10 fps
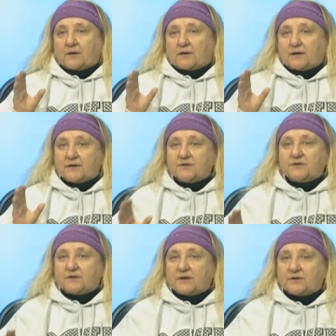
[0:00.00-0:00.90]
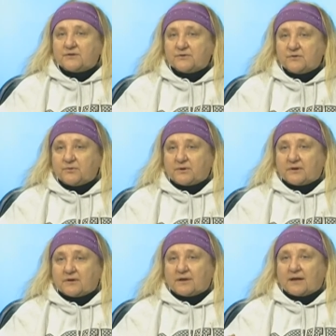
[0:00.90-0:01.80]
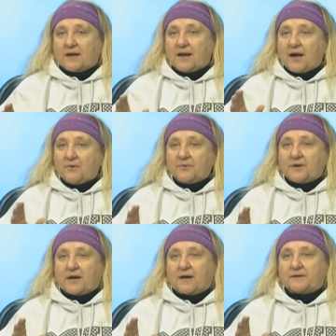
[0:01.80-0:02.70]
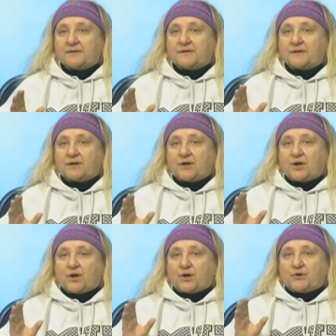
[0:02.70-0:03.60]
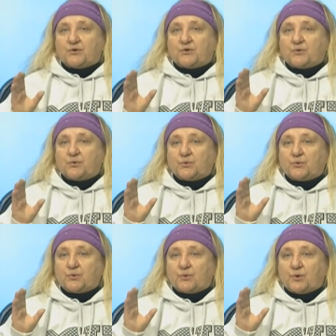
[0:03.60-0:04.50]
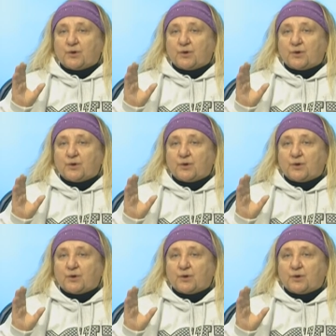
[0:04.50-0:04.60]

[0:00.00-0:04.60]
internet is doing, allowing us to